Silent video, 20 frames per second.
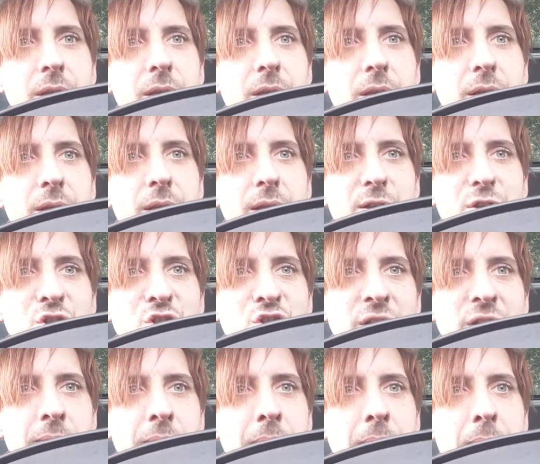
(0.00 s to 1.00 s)
Oh shit when
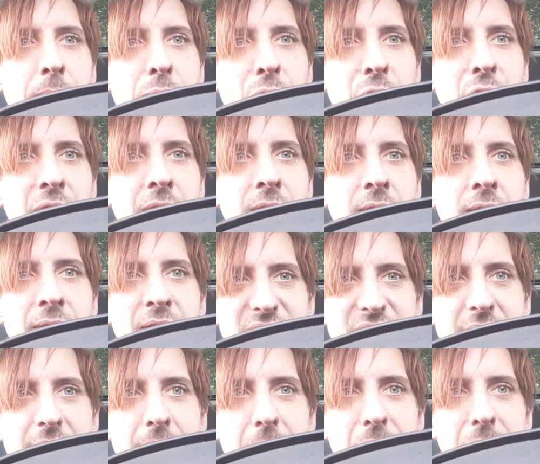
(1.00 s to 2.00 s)
people do that. That's
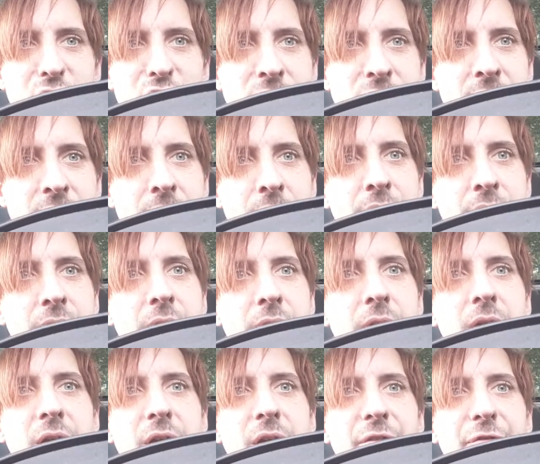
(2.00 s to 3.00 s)
amateur hour.
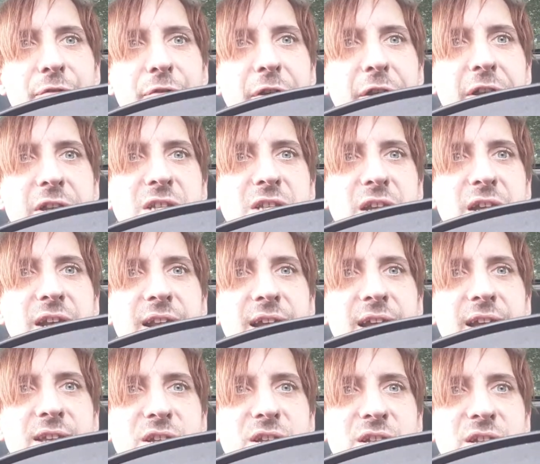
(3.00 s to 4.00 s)
3D stick connect
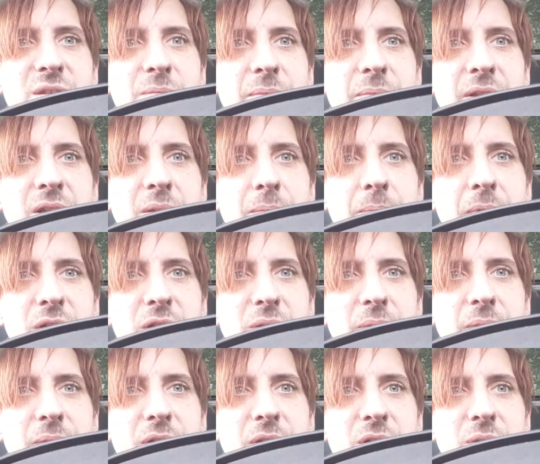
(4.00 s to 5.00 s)
SS has been debunked so many
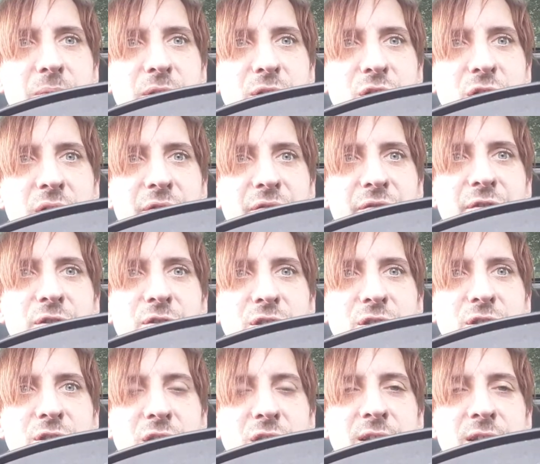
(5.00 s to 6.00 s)
times, but Jack refuses
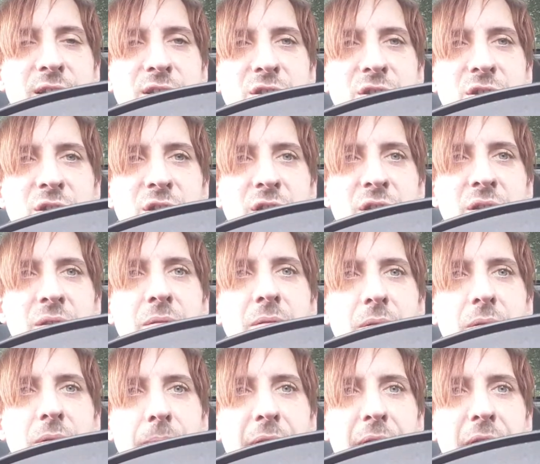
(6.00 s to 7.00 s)
to listen. A
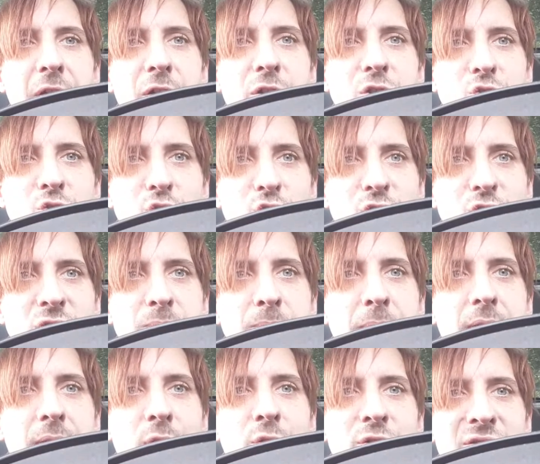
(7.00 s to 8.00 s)
bit like Josh in his
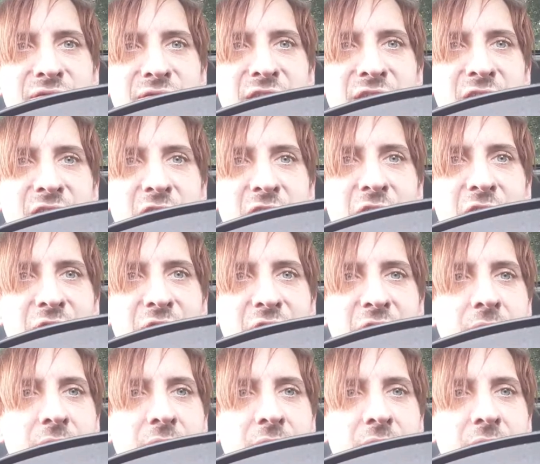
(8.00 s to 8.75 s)
backwards video thing.